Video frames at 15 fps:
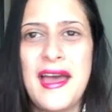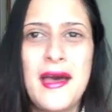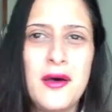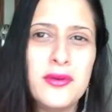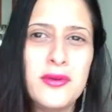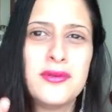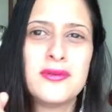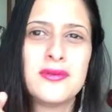
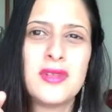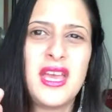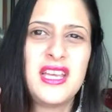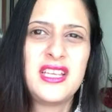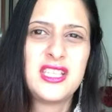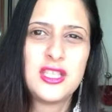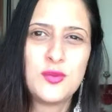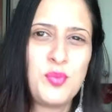out
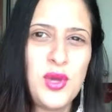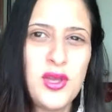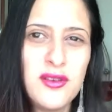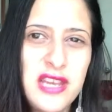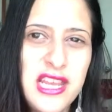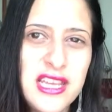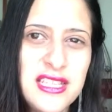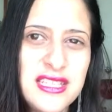
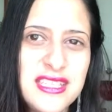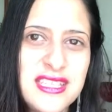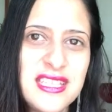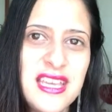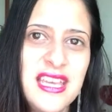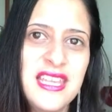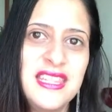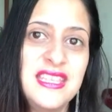
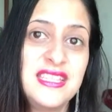experience.